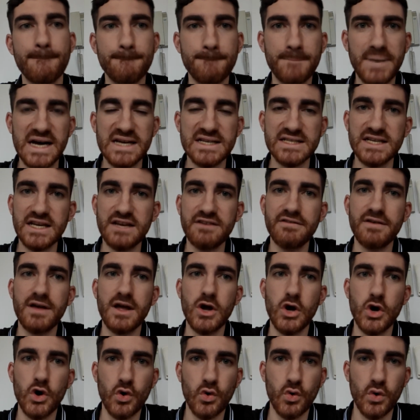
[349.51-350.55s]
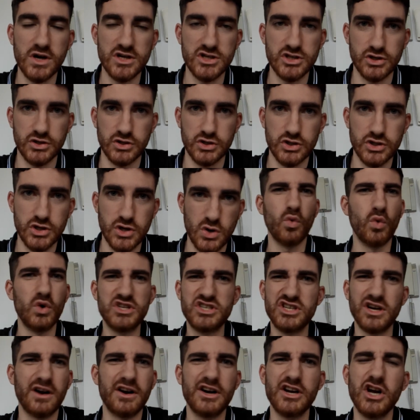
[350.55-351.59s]
passive questions,
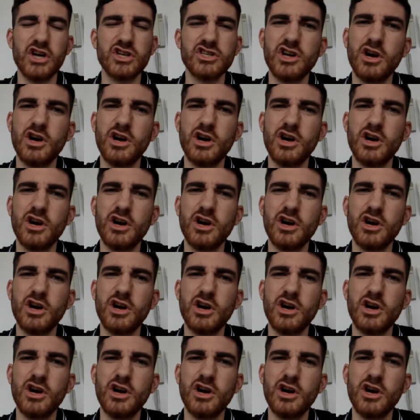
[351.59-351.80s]
which are not